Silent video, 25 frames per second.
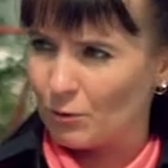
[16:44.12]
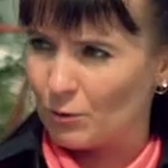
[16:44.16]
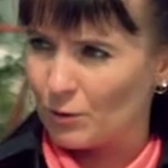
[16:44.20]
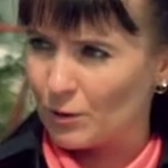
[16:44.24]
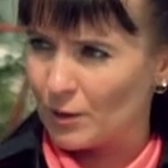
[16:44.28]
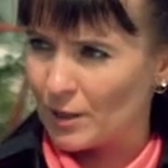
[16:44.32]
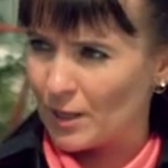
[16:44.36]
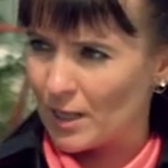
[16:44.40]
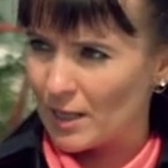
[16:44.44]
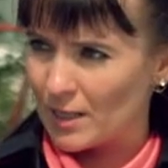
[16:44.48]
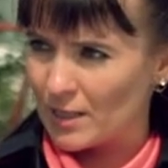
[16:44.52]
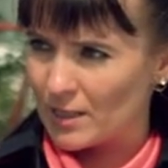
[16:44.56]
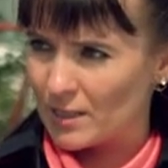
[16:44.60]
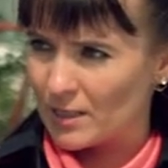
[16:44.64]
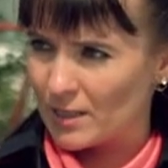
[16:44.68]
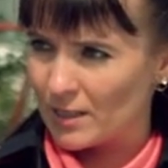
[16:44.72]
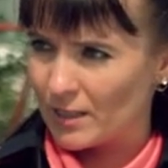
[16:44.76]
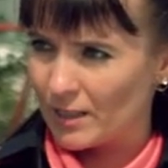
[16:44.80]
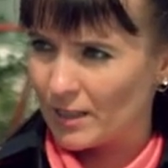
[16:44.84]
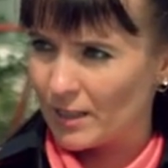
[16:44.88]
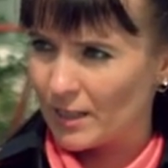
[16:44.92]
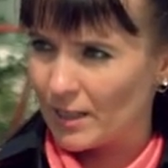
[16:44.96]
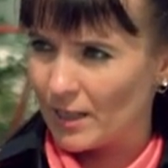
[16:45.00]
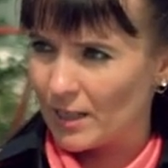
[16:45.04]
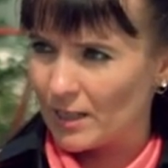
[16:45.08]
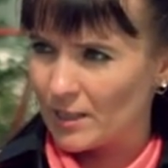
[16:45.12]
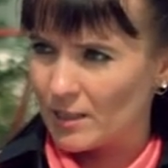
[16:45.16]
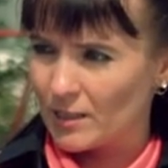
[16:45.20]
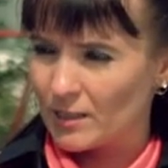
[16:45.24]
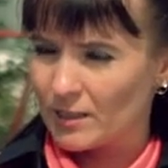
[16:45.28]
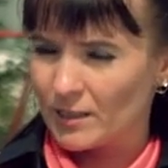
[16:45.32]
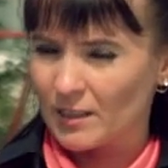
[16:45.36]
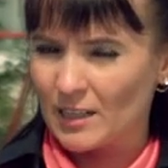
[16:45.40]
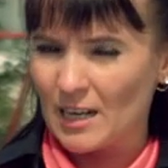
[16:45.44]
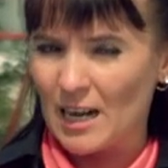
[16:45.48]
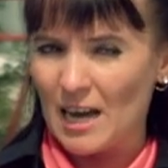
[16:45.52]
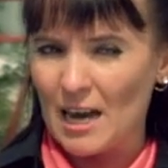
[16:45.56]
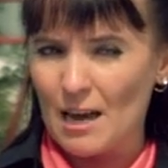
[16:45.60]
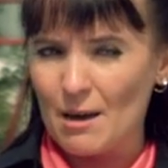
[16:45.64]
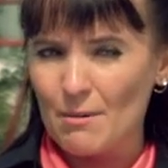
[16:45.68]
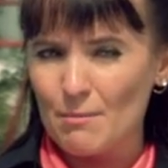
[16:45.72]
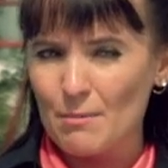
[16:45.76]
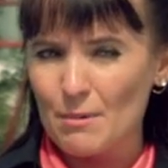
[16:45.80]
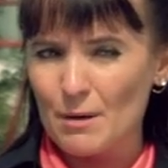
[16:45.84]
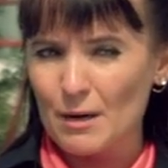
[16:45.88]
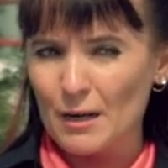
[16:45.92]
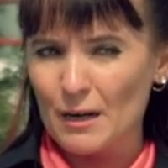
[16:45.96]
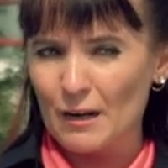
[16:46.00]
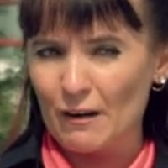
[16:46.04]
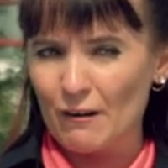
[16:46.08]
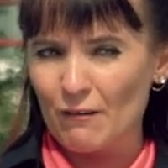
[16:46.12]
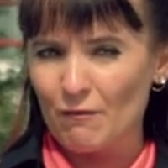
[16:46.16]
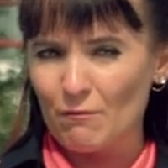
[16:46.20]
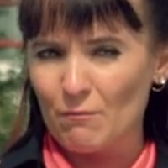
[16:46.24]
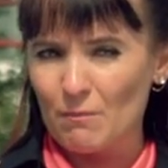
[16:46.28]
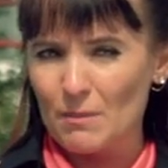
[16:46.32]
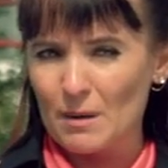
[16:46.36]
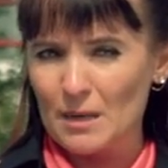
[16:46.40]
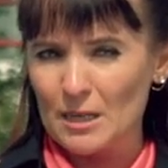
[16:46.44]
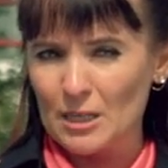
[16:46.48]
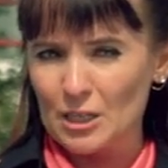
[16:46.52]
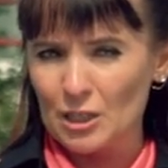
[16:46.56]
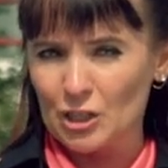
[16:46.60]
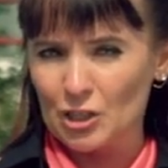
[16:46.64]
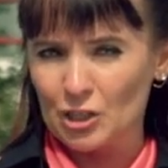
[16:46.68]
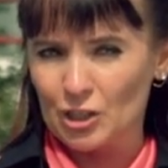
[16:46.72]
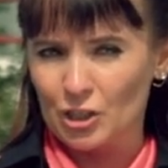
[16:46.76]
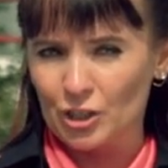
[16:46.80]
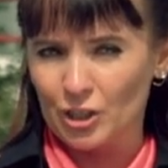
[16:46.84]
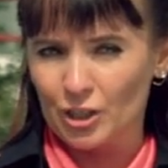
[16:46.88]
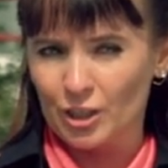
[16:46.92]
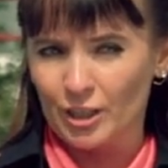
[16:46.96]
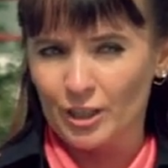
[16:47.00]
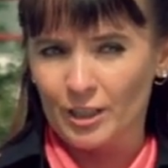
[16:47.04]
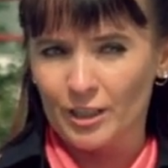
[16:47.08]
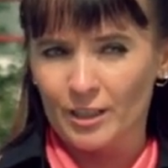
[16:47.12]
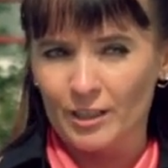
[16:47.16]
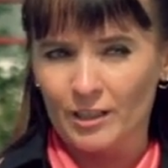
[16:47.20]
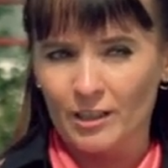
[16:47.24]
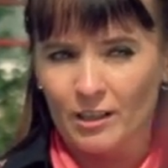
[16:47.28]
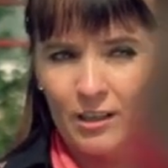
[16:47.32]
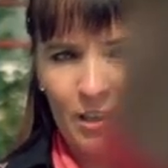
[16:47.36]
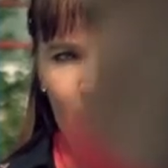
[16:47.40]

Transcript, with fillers: saying children who doesn't have parents or they're uh,